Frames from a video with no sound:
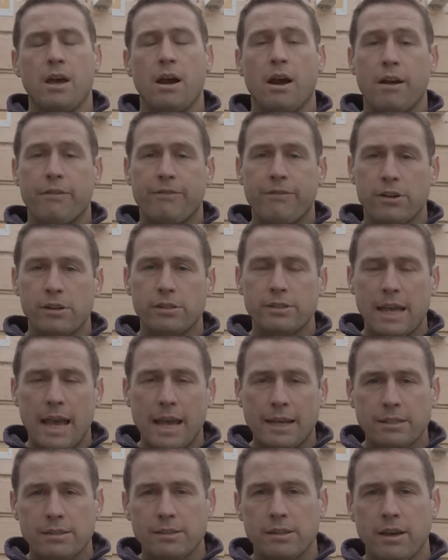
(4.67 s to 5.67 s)
Our first
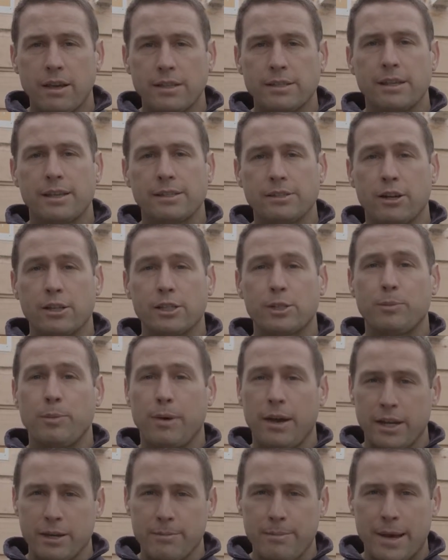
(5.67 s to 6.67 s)
exercise is our
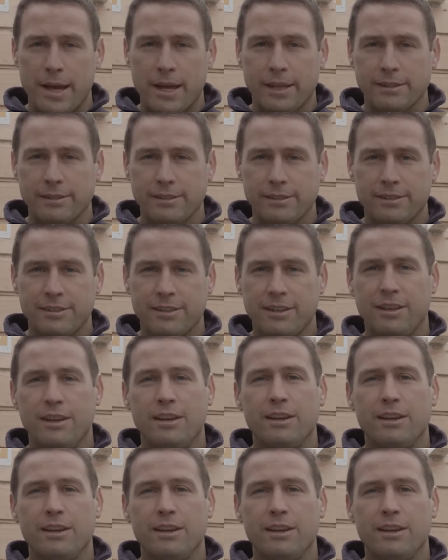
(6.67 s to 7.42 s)
Spider-Mans.